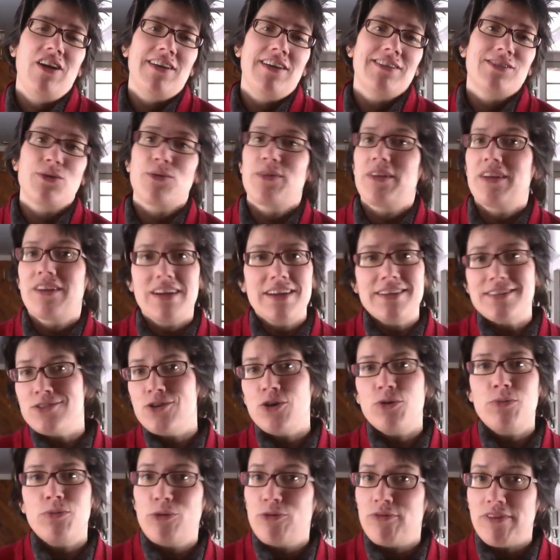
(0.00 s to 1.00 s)
So there is
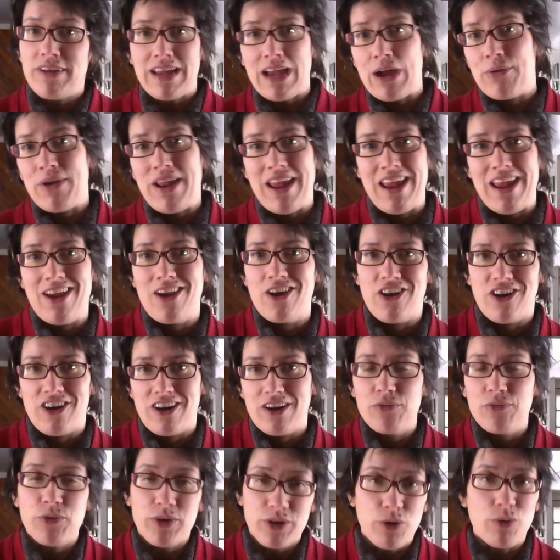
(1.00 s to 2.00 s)
no moving out anger
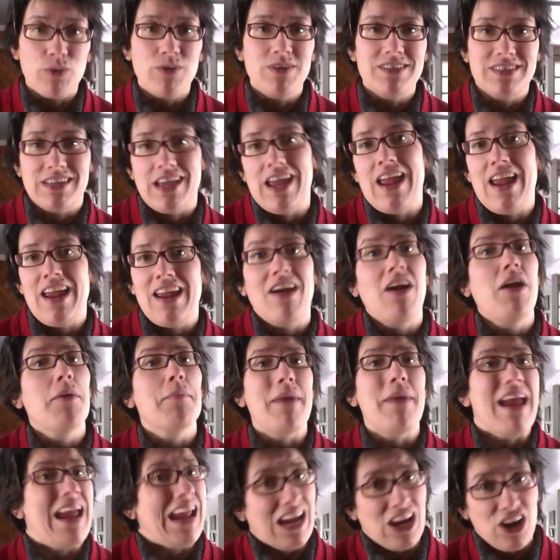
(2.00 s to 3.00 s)
if we don't say,
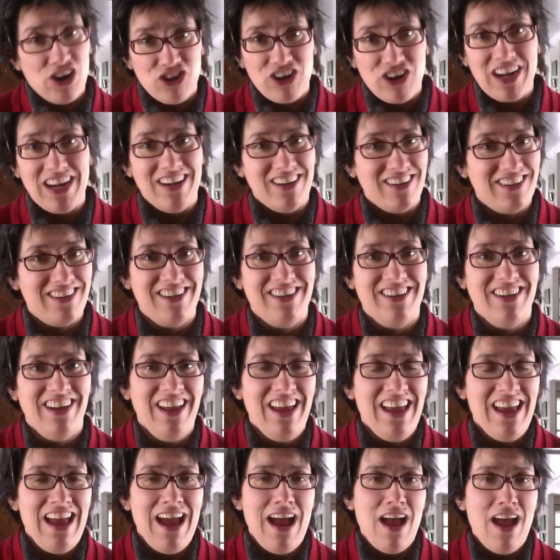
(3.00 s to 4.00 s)
I'm angry.
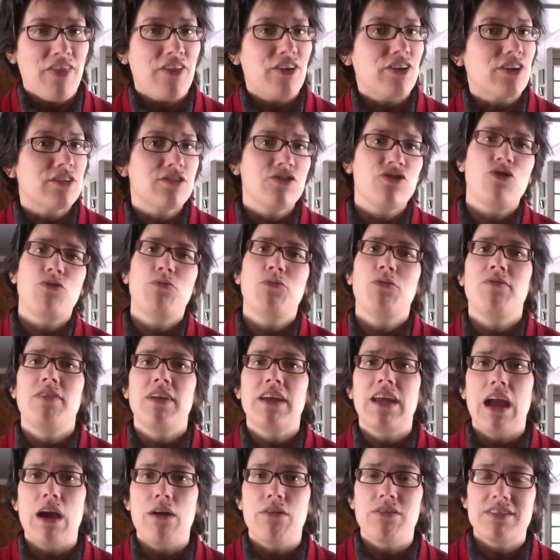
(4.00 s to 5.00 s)
And there is no
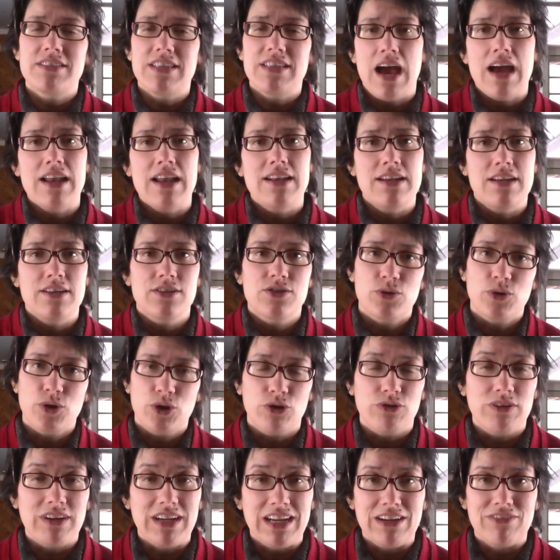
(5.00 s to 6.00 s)
moving out sadness or
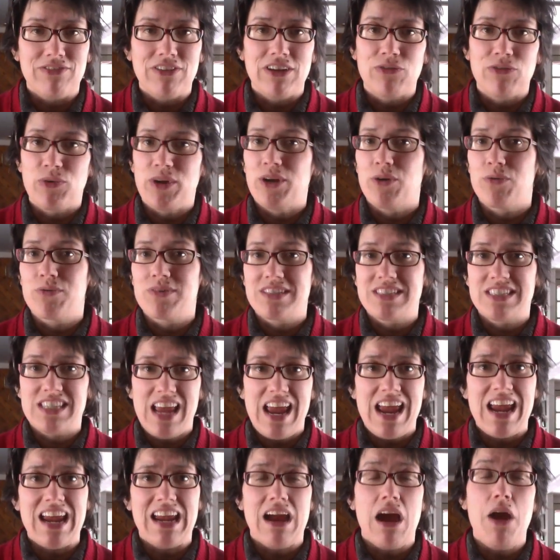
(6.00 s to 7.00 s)
grief if we don't
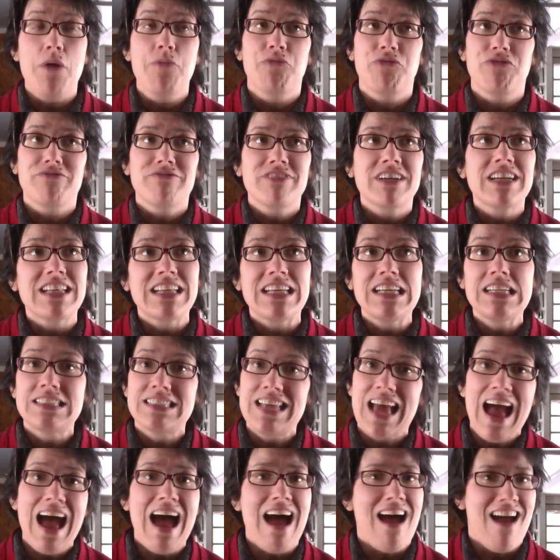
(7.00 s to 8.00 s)
say, I'm really
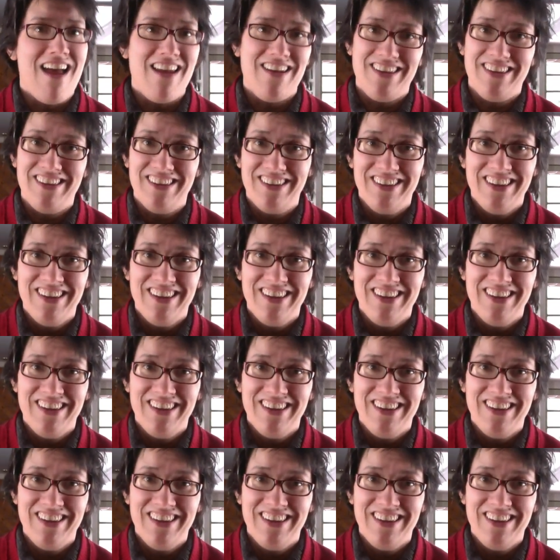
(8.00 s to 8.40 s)
sad.